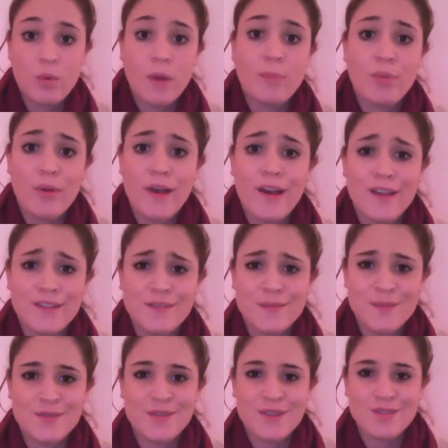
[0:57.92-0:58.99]
a prize from
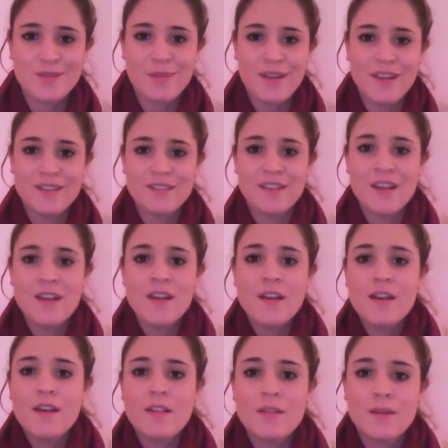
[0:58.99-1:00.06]
the treasure box.
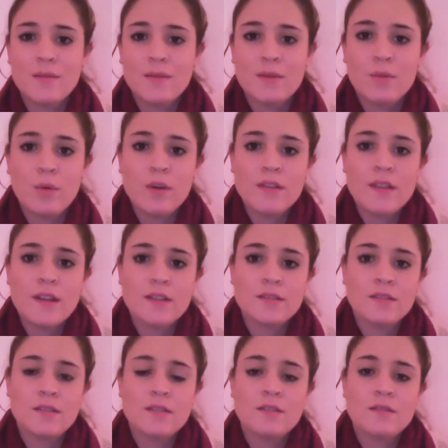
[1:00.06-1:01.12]
The reward that is
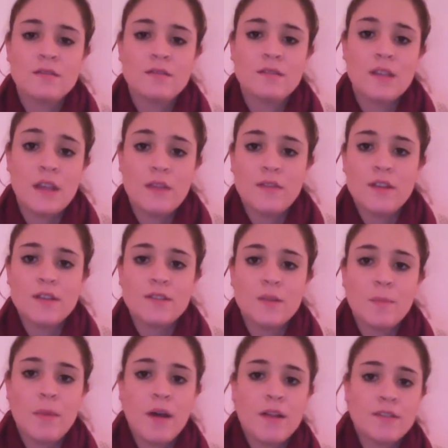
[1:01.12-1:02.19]
given is a
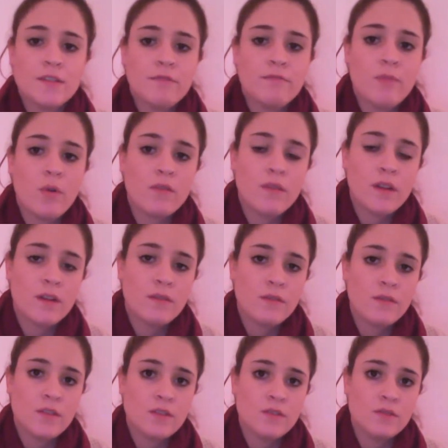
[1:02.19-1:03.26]
positive motivator
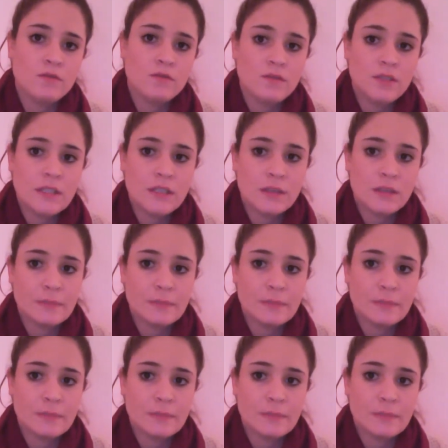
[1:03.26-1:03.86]
for the student to